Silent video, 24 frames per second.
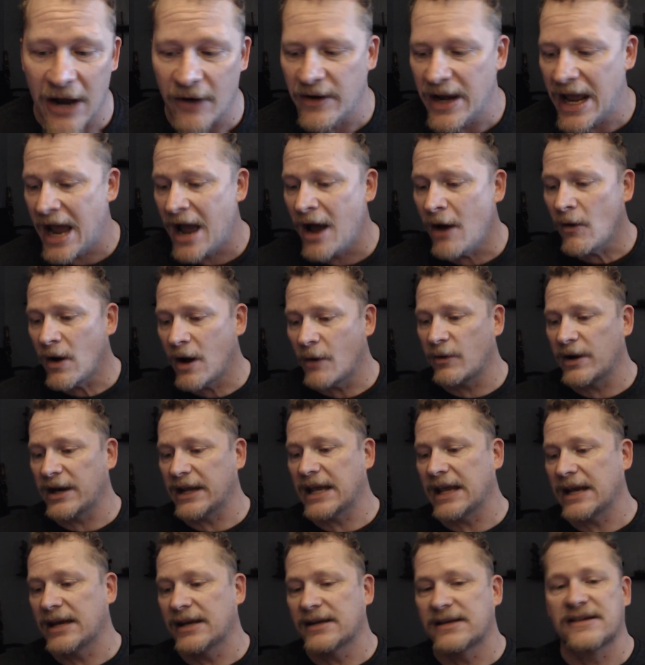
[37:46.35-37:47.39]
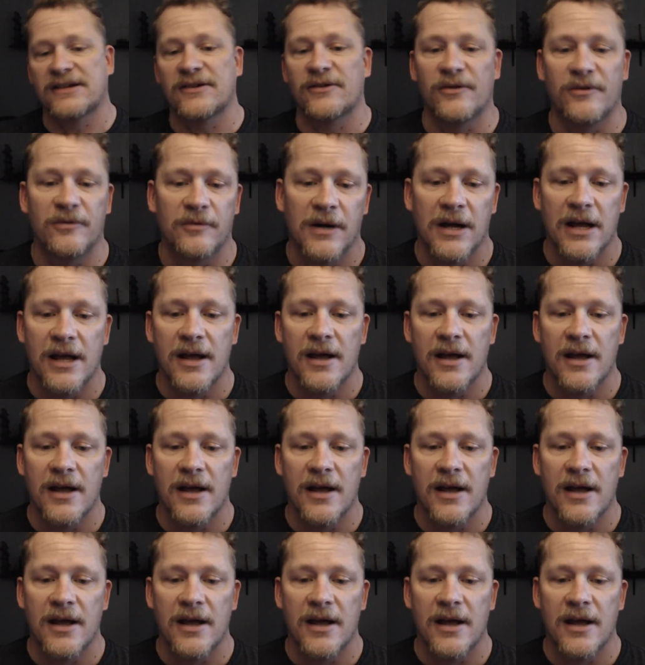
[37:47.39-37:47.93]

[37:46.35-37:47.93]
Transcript: Now I want to get into